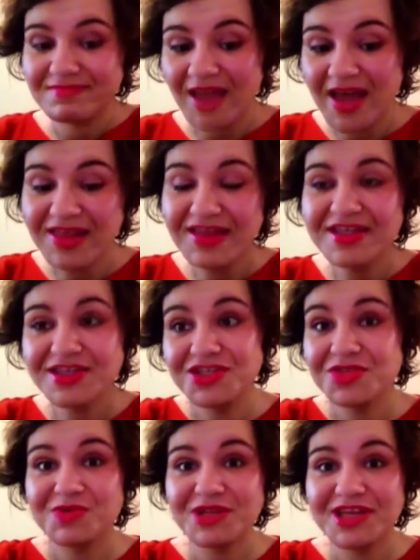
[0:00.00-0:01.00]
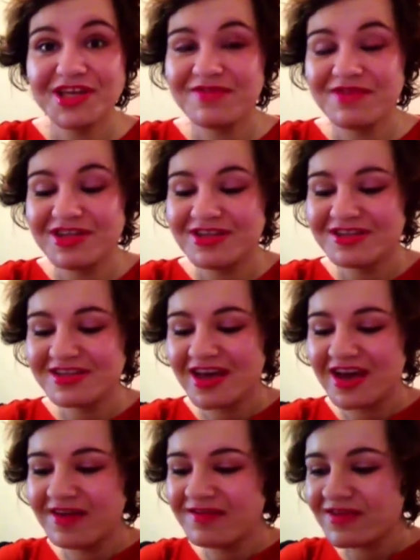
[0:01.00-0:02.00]
I think they're just really convenient to
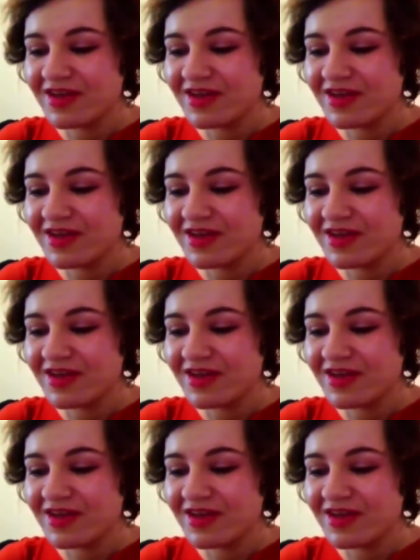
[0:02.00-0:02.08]
have.